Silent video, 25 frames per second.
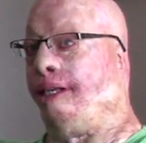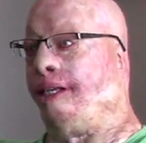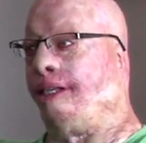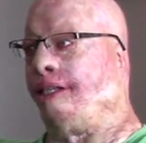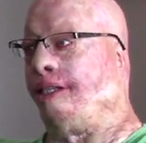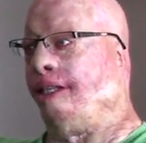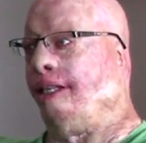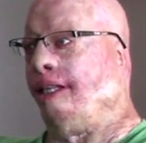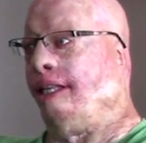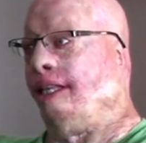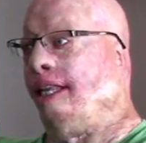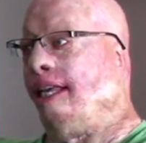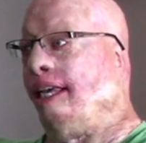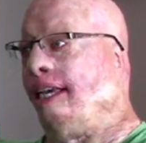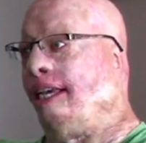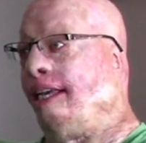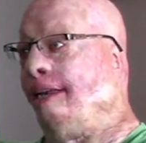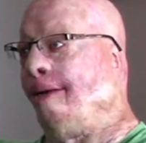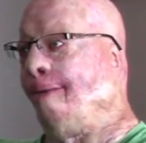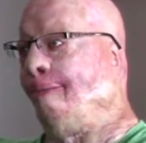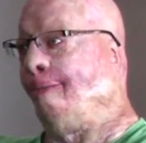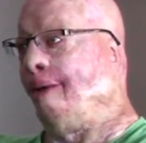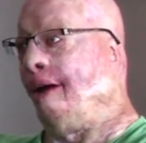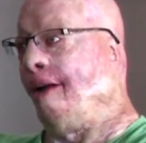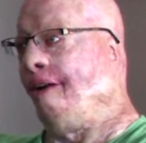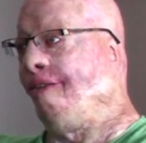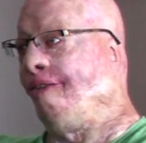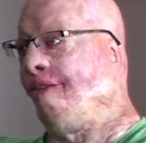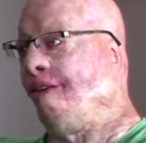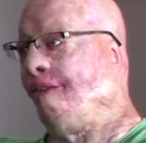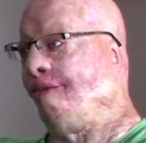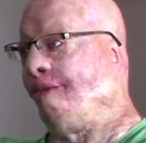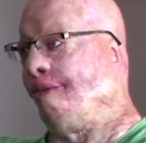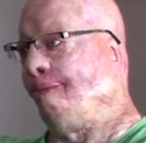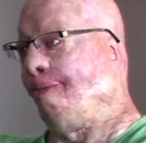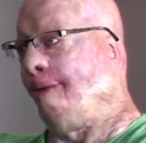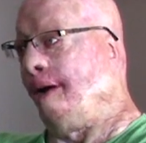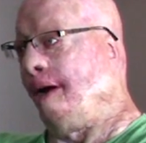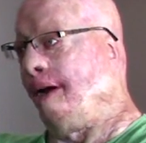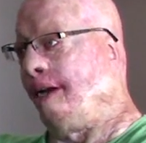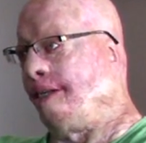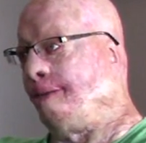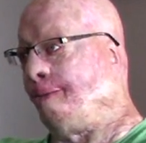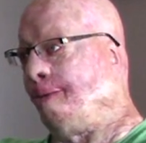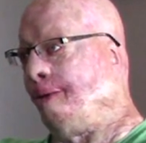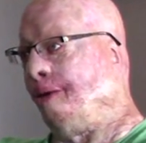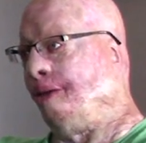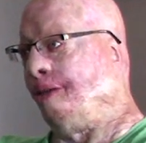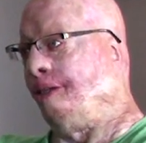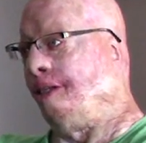so that they can benefit from my
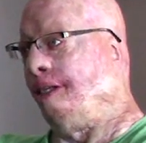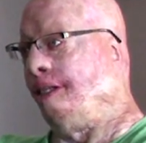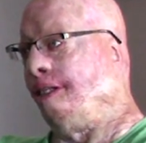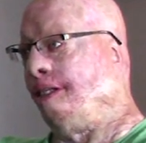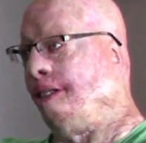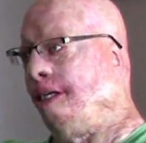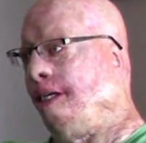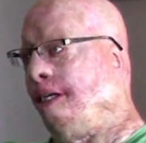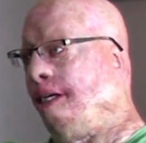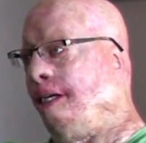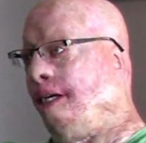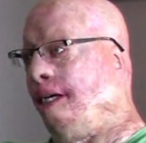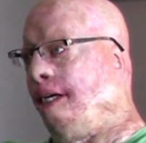experiences